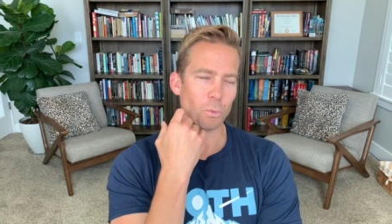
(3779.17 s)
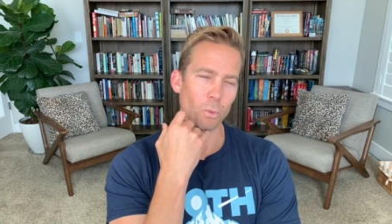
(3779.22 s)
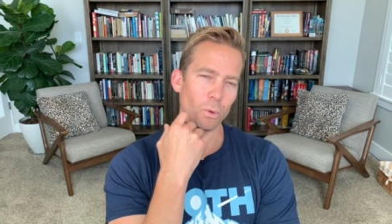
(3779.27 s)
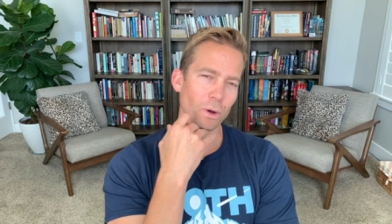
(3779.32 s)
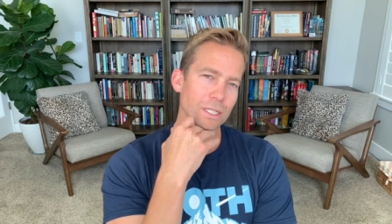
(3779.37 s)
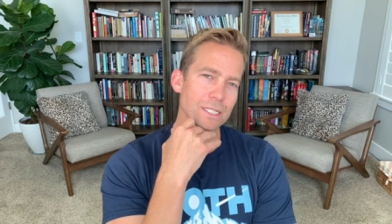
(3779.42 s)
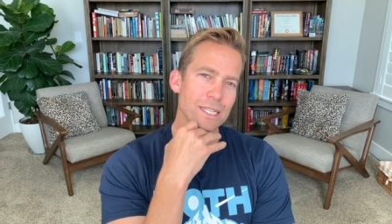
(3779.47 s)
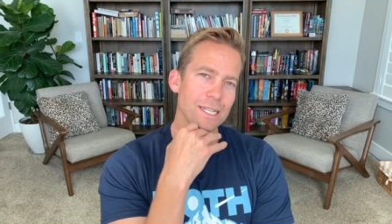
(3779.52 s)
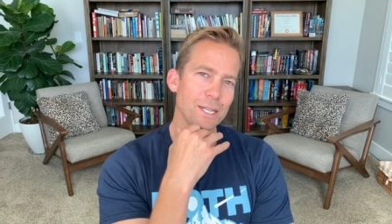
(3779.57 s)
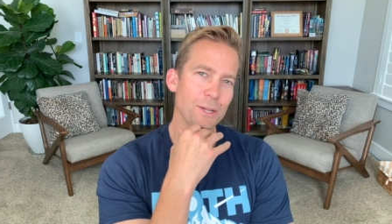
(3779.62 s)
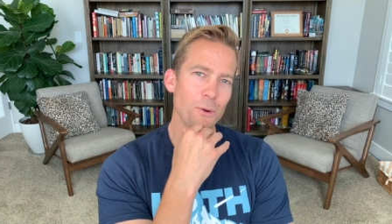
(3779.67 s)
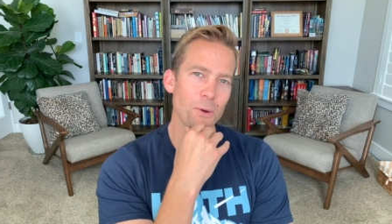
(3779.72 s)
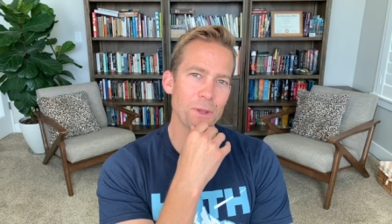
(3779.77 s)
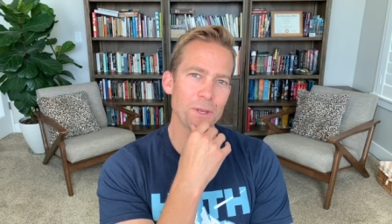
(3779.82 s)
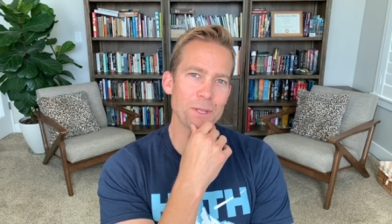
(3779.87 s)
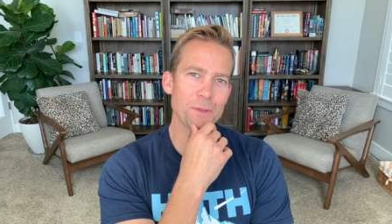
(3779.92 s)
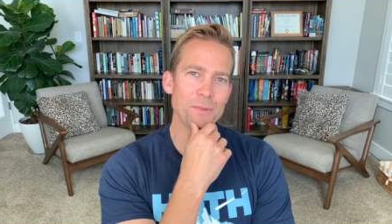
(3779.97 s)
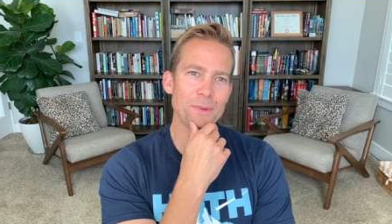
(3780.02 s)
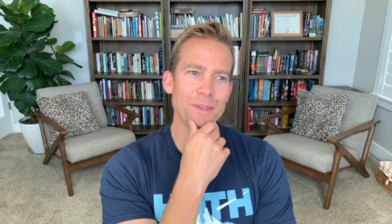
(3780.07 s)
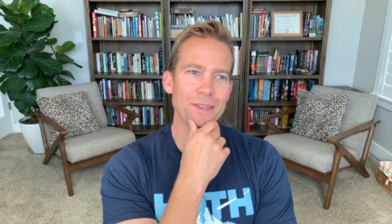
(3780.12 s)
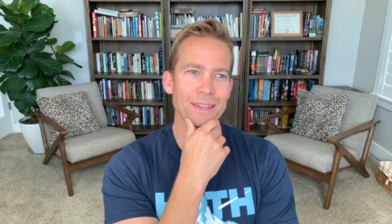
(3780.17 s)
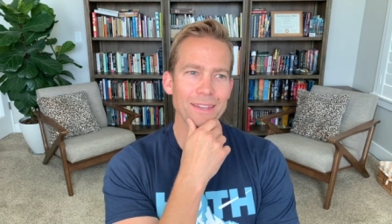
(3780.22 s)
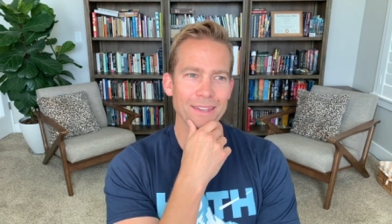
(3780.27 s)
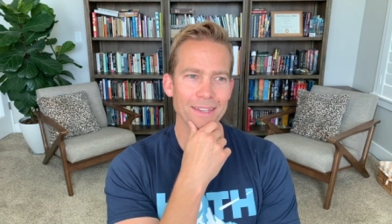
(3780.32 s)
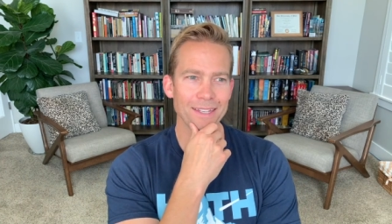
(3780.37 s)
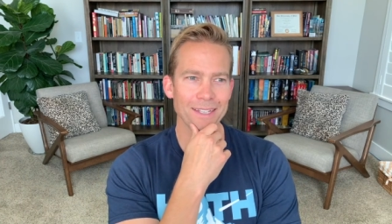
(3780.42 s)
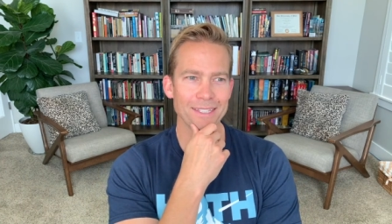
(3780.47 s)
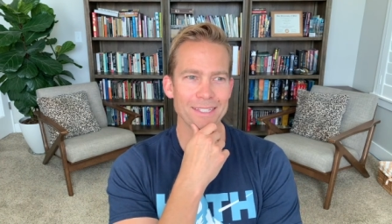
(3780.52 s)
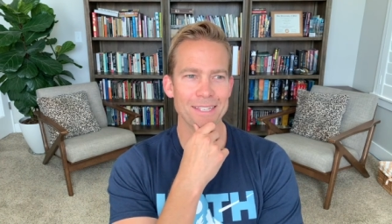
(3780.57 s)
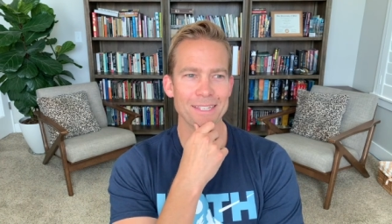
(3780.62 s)
wasn't going to be
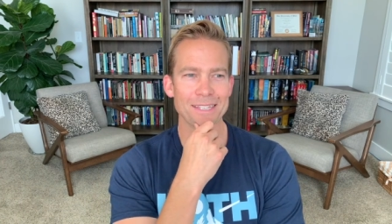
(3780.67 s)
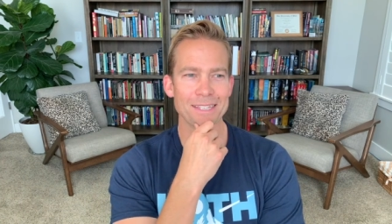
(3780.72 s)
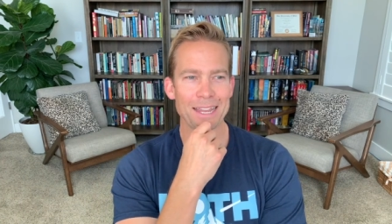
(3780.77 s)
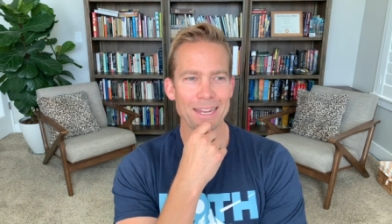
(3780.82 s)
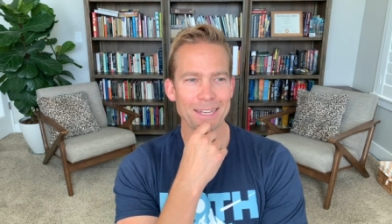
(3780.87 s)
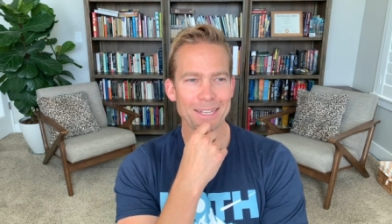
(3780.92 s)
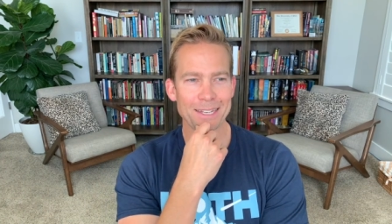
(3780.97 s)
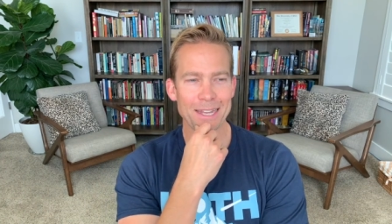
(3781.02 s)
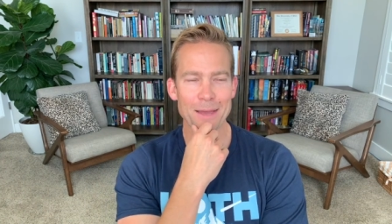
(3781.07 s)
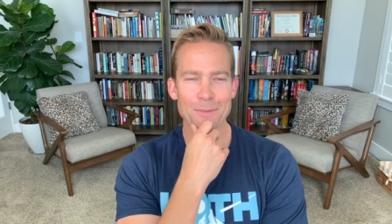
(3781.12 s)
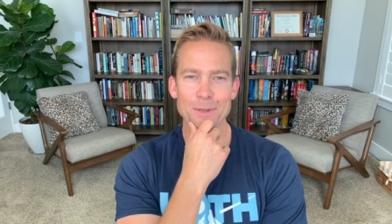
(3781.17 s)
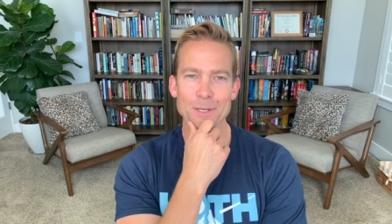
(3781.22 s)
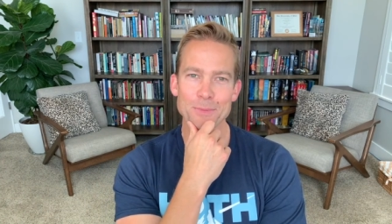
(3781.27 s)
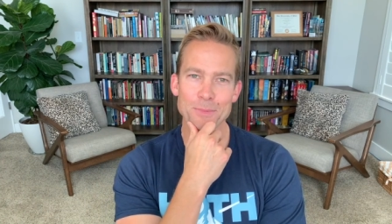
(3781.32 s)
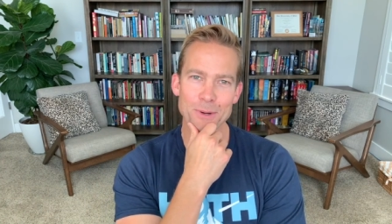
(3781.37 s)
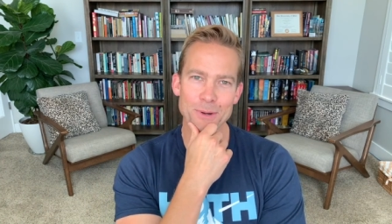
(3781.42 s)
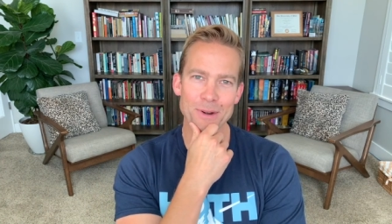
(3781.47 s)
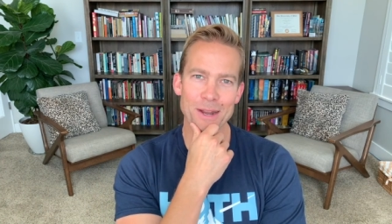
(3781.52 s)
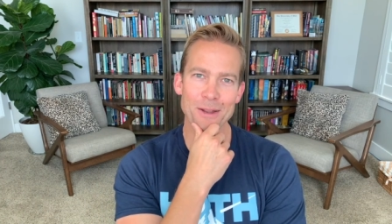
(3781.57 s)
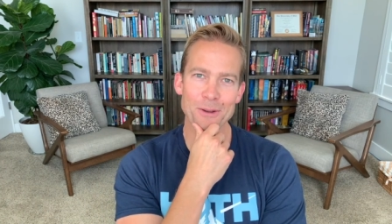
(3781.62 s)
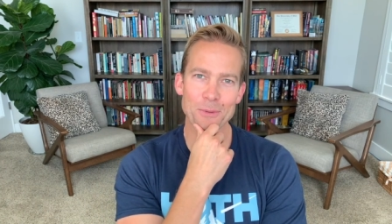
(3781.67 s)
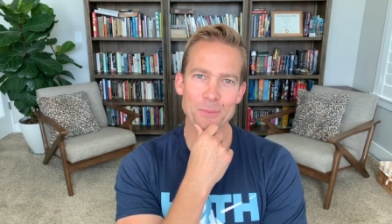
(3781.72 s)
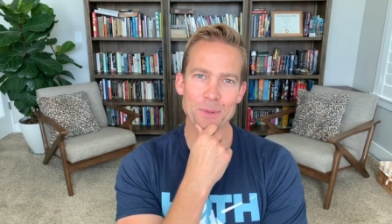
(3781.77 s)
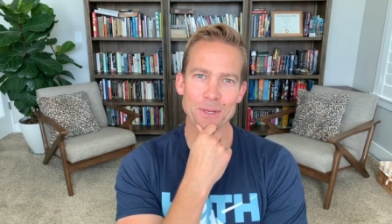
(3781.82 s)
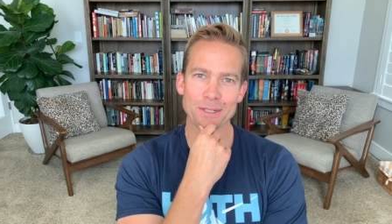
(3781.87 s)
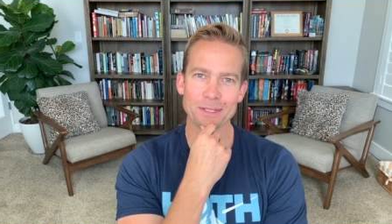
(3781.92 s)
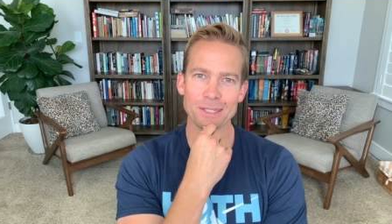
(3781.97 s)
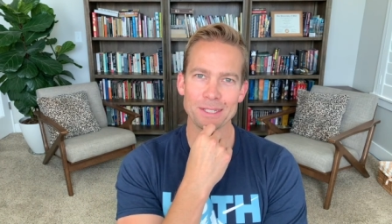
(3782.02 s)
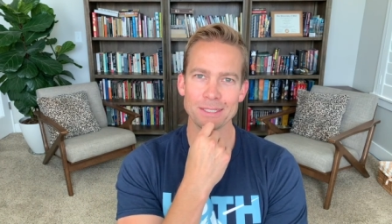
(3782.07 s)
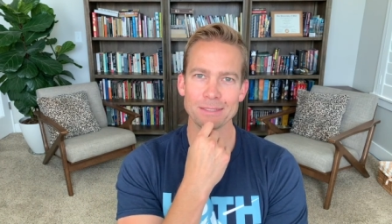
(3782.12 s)
a sustained damage per round
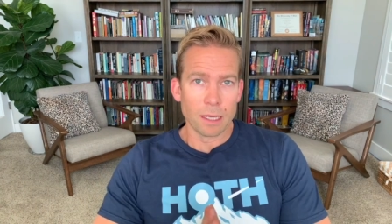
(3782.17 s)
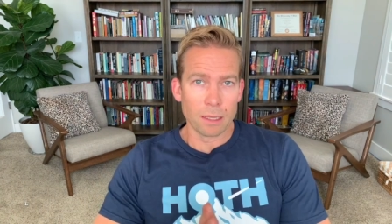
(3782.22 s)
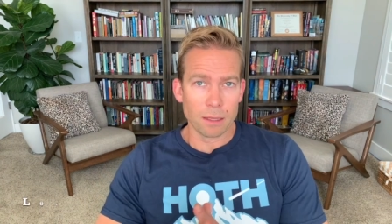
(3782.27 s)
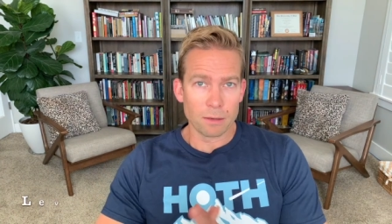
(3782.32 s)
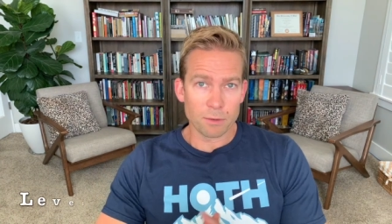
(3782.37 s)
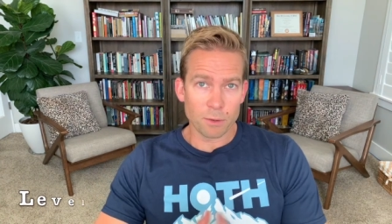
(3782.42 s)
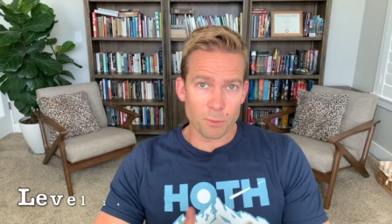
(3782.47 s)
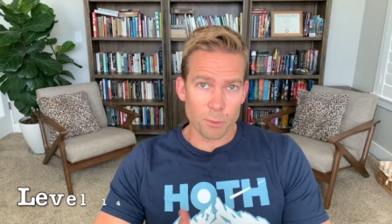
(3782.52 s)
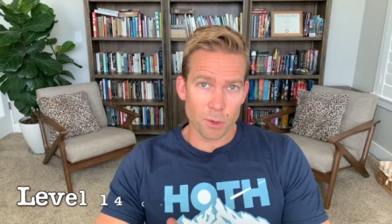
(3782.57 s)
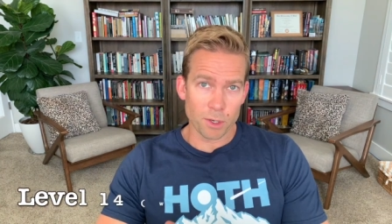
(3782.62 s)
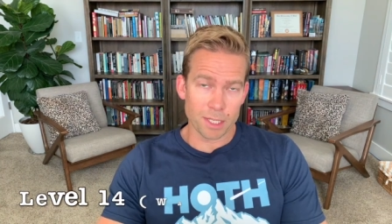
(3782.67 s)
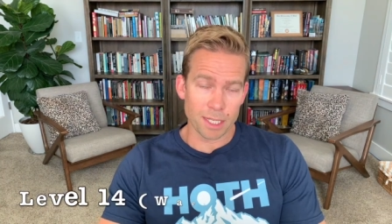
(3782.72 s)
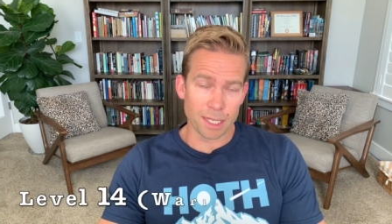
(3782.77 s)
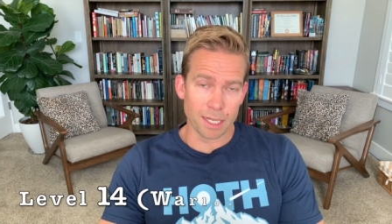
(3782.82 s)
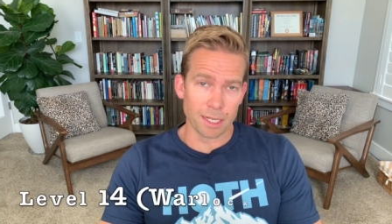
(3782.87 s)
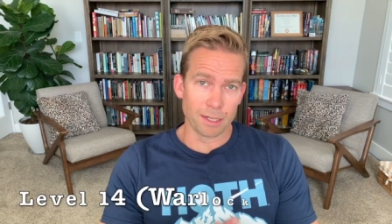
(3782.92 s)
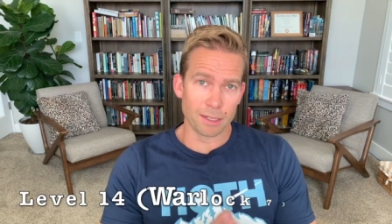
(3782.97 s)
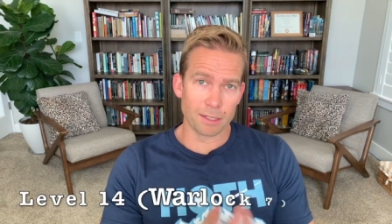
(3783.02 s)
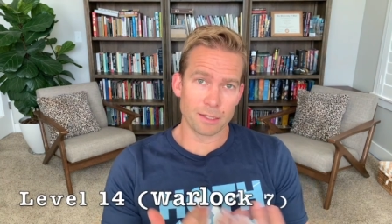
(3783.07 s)
build? Level 14.